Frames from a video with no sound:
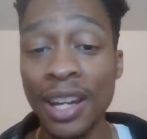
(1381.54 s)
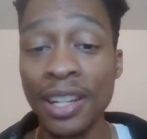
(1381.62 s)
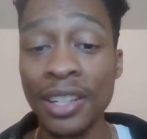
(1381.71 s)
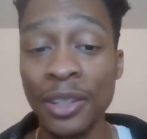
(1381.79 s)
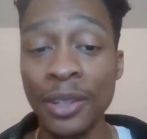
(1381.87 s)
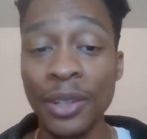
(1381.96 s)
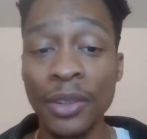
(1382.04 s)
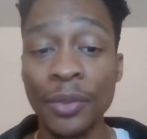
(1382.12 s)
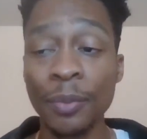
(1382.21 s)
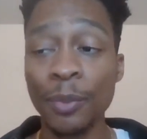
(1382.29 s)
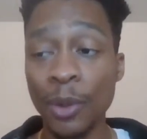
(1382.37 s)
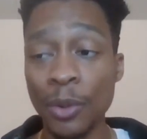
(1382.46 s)
of the
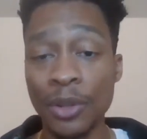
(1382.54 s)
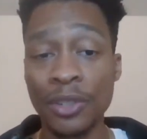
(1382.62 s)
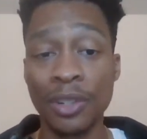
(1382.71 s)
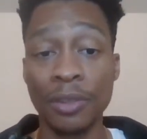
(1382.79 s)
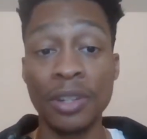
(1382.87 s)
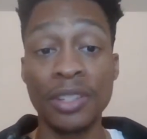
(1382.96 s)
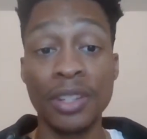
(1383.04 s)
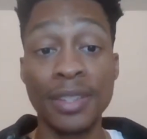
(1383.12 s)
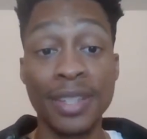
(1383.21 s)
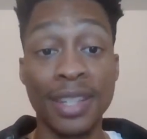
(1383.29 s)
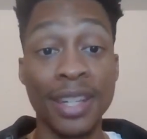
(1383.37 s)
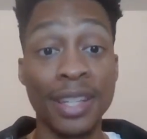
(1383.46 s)
older generation
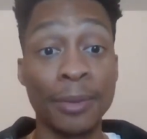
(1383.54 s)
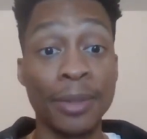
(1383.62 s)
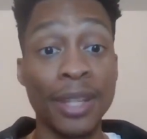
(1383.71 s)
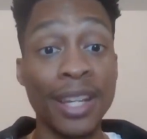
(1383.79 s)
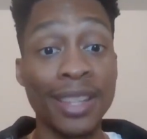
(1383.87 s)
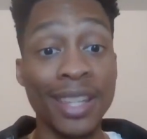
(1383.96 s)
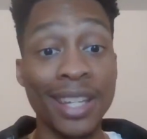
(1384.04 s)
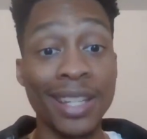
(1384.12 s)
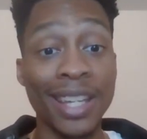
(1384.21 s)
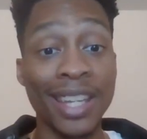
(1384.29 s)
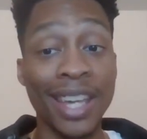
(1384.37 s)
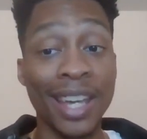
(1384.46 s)
doesn't get. They think
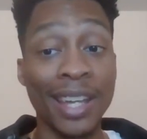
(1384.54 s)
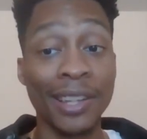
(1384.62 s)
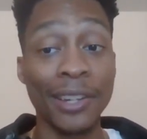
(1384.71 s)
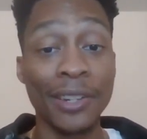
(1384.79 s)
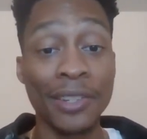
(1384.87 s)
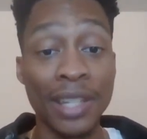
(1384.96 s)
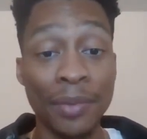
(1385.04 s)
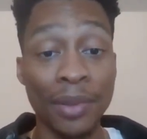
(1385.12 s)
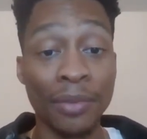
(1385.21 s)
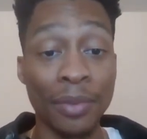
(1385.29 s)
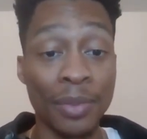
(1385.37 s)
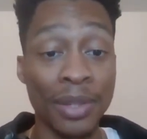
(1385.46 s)
they can't learn something
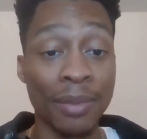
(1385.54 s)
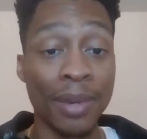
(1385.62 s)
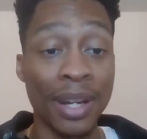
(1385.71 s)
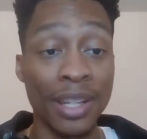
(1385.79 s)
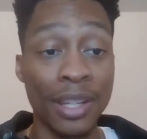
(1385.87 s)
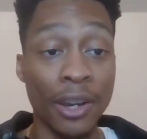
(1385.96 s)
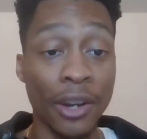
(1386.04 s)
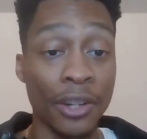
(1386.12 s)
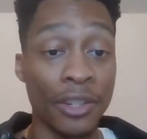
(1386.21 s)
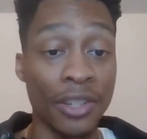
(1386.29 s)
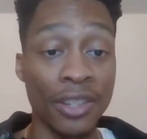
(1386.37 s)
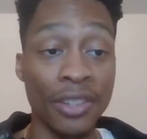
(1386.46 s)
from somebody younger
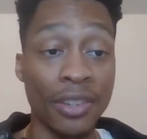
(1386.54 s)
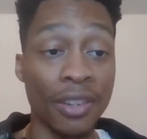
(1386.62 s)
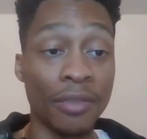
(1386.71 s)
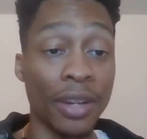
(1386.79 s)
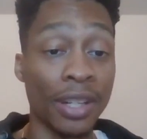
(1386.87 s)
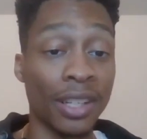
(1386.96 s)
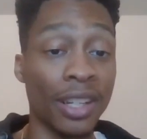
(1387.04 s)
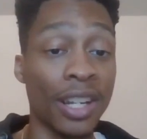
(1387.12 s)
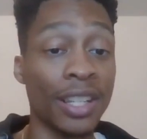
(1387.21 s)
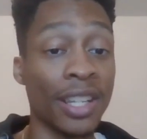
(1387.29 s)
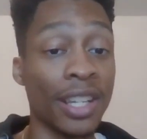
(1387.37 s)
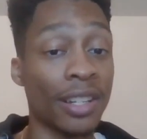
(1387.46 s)
just on the fact that they
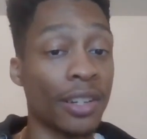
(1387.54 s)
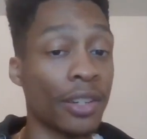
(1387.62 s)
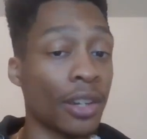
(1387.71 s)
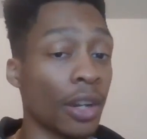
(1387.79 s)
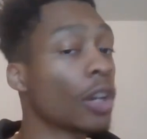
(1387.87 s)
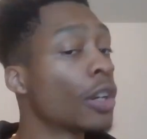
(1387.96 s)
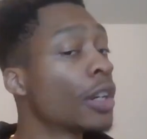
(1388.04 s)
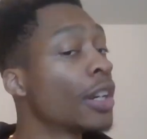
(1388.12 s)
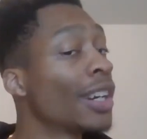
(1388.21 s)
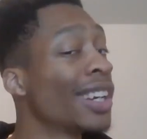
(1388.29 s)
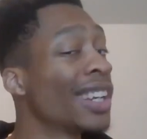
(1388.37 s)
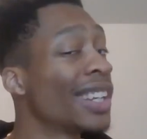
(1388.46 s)
think they're younger.
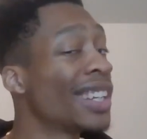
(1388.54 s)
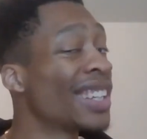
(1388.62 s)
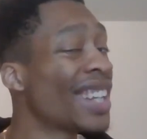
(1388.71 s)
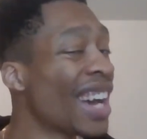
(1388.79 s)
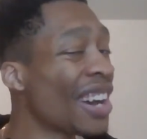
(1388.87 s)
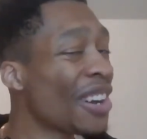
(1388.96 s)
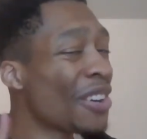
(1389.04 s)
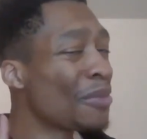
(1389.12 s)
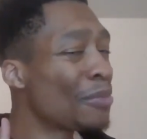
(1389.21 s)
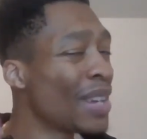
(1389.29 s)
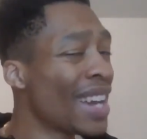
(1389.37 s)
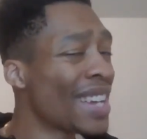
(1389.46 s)
Now,
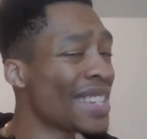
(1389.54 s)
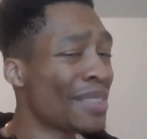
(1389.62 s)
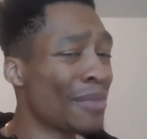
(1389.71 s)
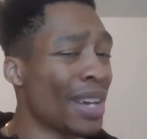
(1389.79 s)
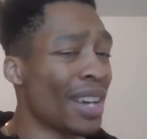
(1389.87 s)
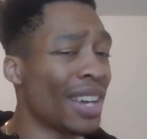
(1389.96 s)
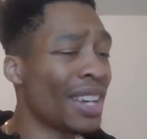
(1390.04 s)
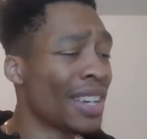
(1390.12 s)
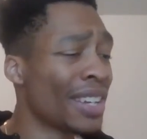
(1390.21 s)
be as it may,